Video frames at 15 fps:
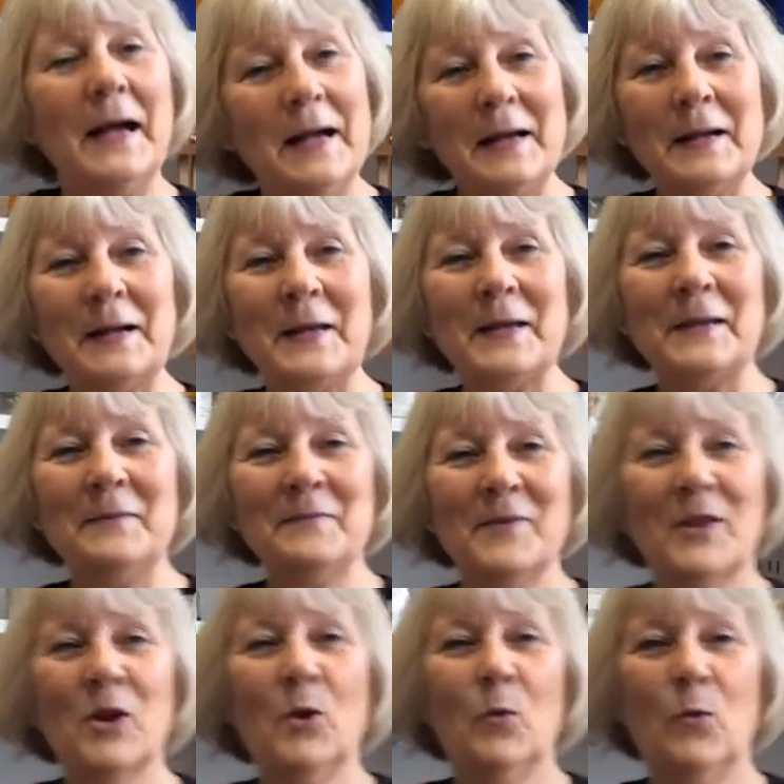Hi,
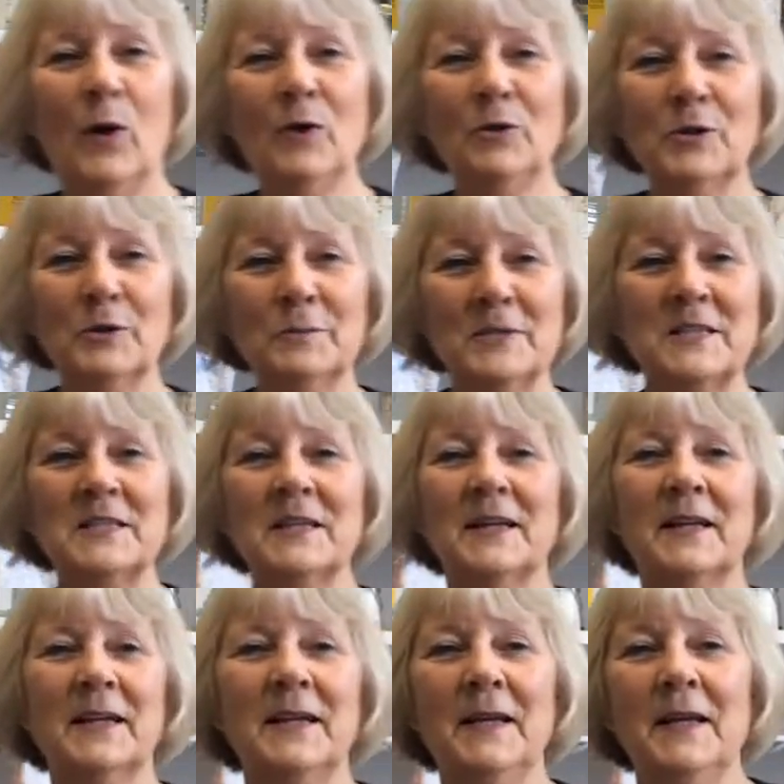welcome
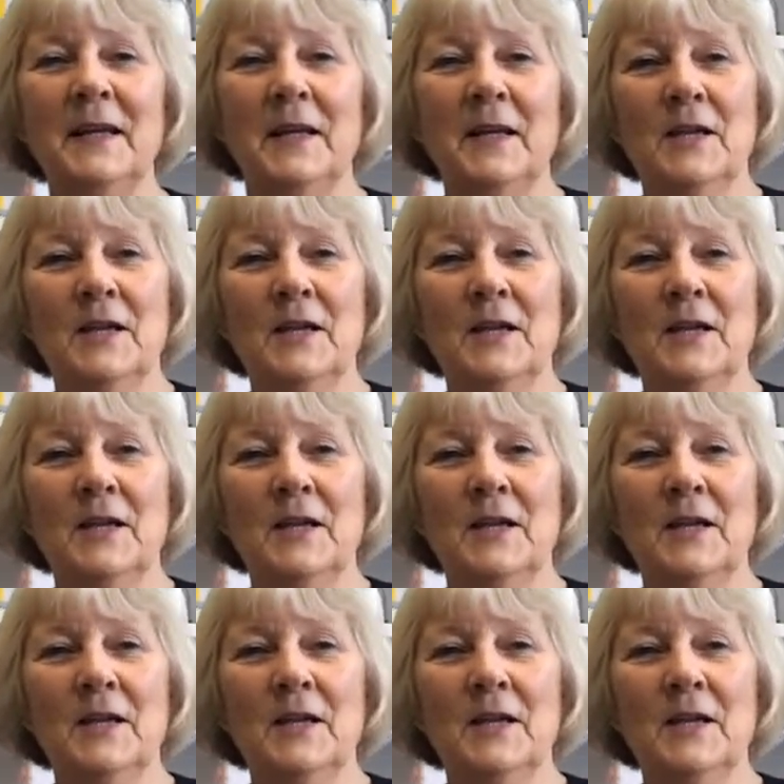today